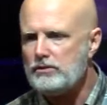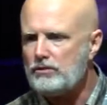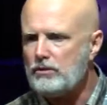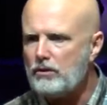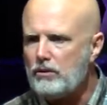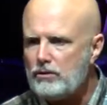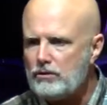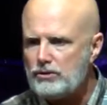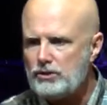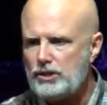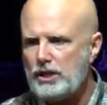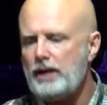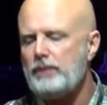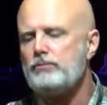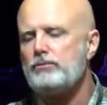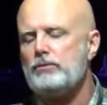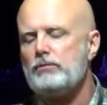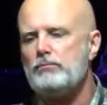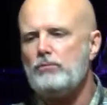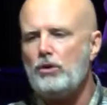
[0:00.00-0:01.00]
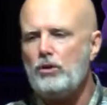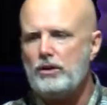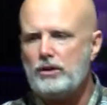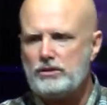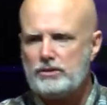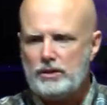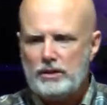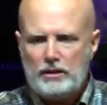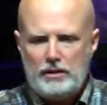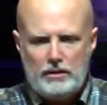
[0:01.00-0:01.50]
this whole chapter in
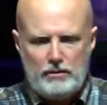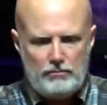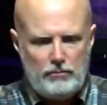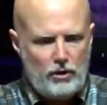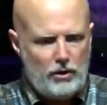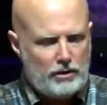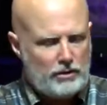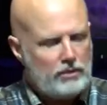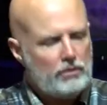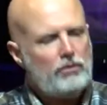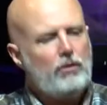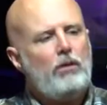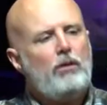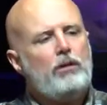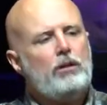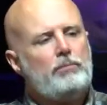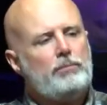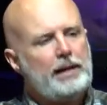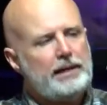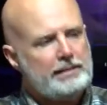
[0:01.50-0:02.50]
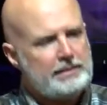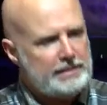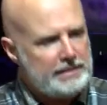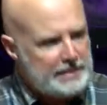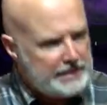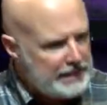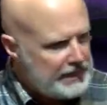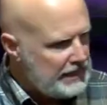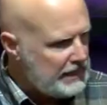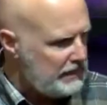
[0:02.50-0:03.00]
Mark's, Mark to talk about
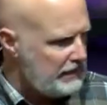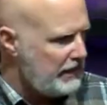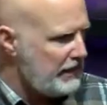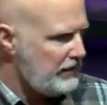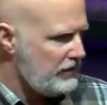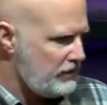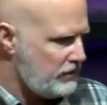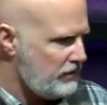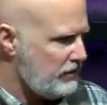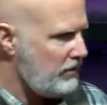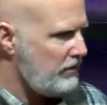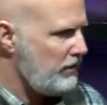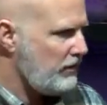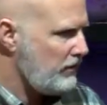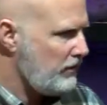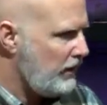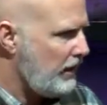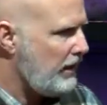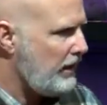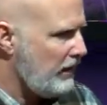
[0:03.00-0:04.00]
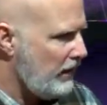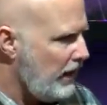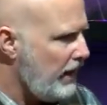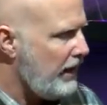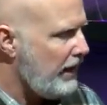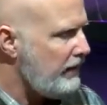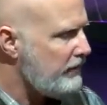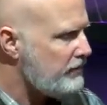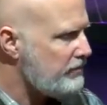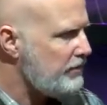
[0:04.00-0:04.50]
seed that is sown into our
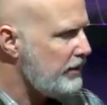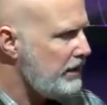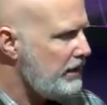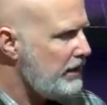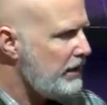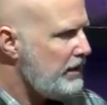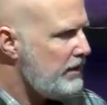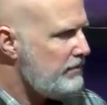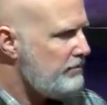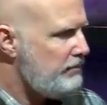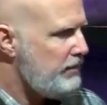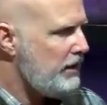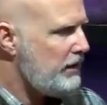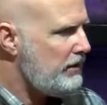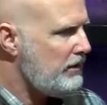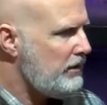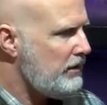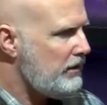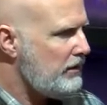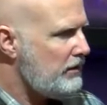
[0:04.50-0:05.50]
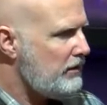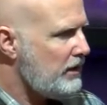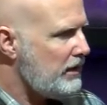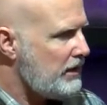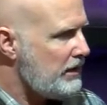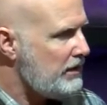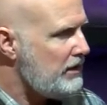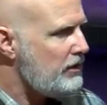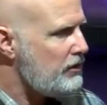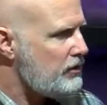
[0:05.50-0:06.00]
lives. But, but the, the
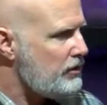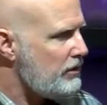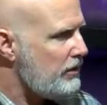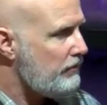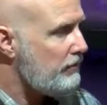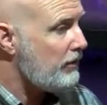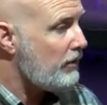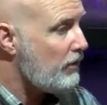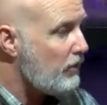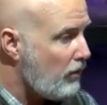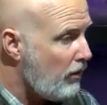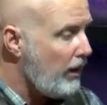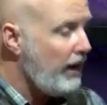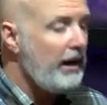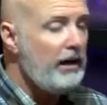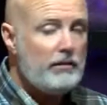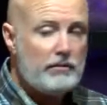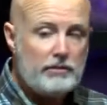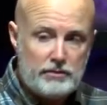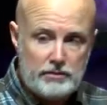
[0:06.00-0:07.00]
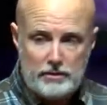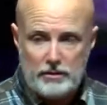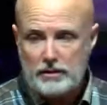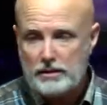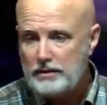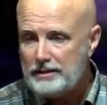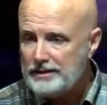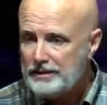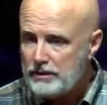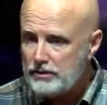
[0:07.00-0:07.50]
condition of the ground is the
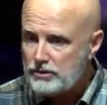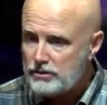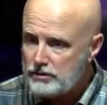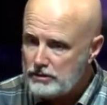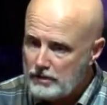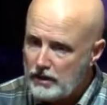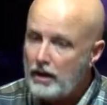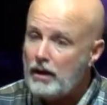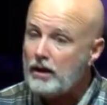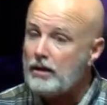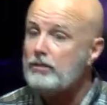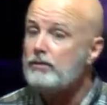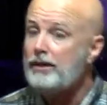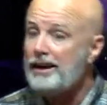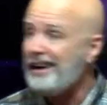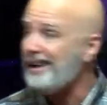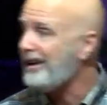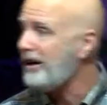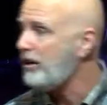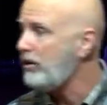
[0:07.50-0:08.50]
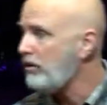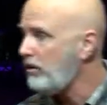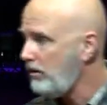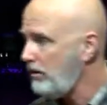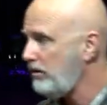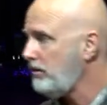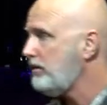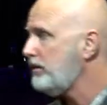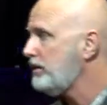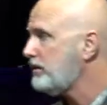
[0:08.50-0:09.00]
condition of our
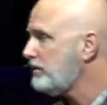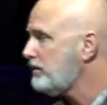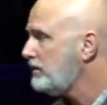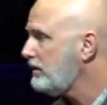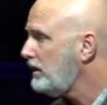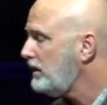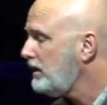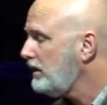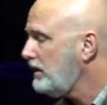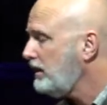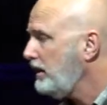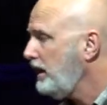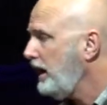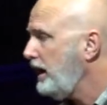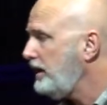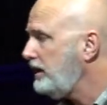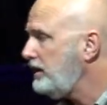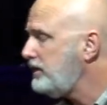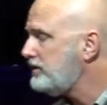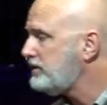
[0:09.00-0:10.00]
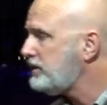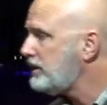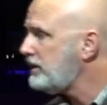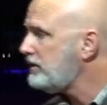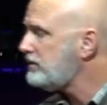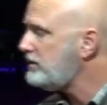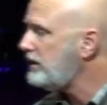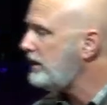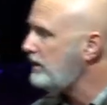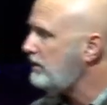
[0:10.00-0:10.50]
heart. And he
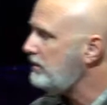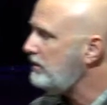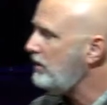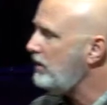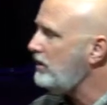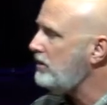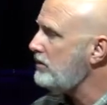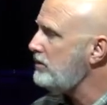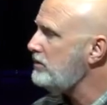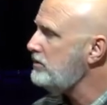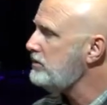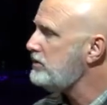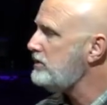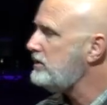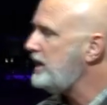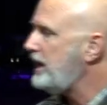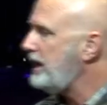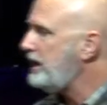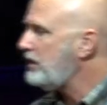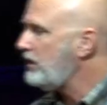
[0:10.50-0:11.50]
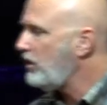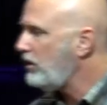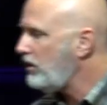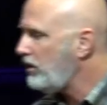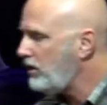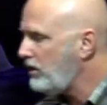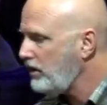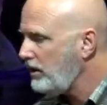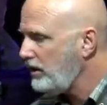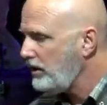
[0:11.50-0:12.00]
says that those that
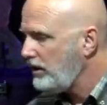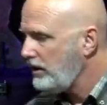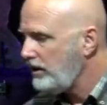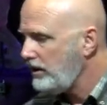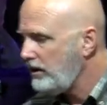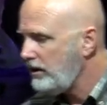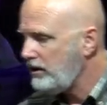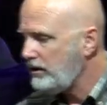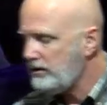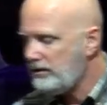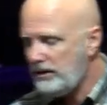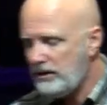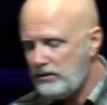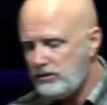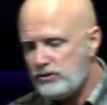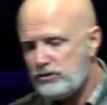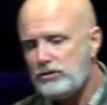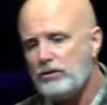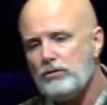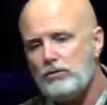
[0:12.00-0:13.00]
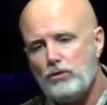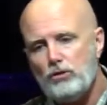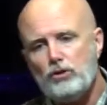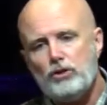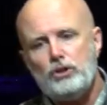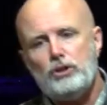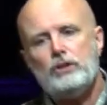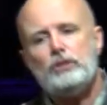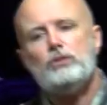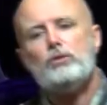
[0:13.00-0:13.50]
are, uh, that are sown
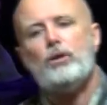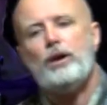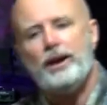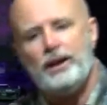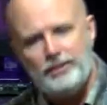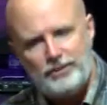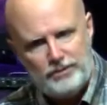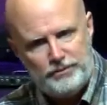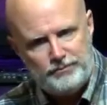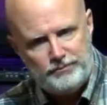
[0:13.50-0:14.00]
on good ground